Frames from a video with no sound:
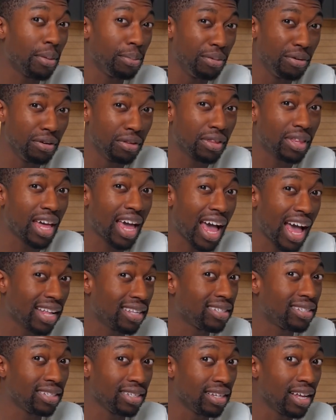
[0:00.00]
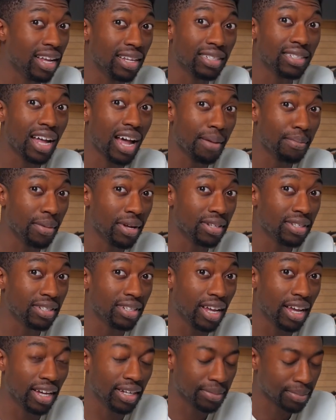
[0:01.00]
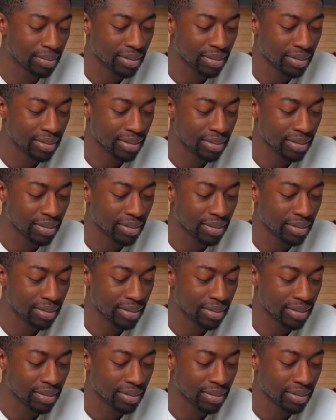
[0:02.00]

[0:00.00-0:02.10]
booth at CES, I must say.